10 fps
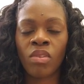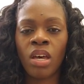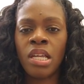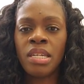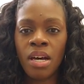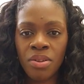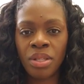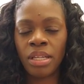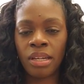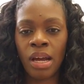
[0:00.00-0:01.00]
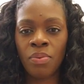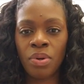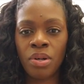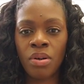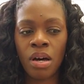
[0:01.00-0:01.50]
Another thing that I
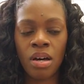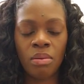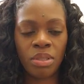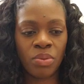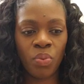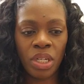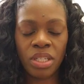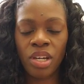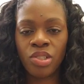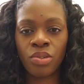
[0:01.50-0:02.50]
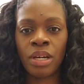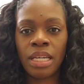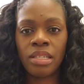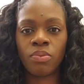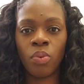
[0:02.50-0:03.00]
will want to touch on
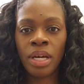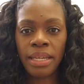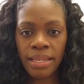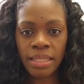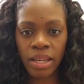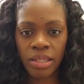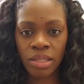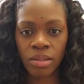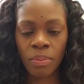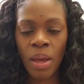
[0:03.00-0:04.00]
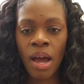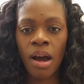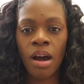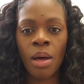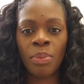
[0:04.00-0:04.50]
is what is custom.
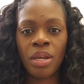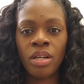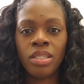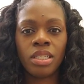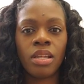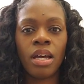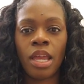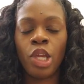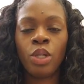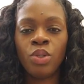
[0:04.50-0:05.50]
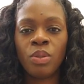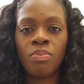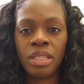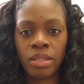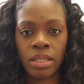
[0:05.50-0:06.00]
There is a huge
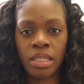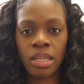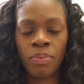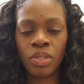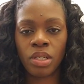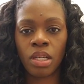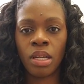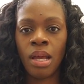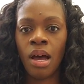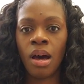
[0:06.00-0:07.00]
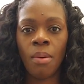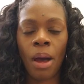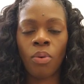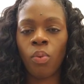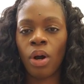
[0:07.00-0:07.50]
misconception
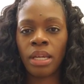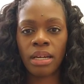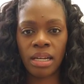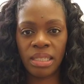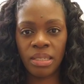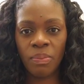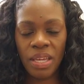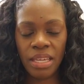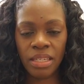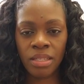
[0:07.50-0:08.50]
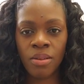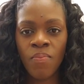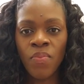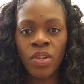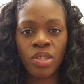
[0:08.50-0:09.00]
about what custom is.
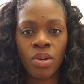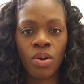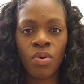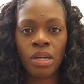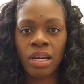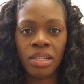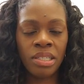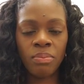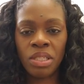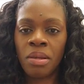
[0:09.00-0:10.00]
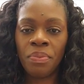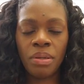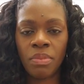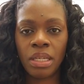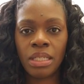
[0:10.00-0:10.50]
So custom
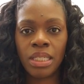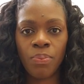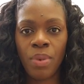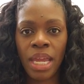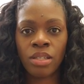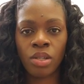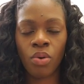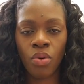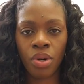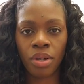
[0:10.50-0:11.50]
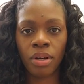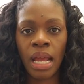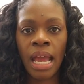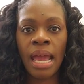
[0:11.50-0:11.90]
simply means made to order.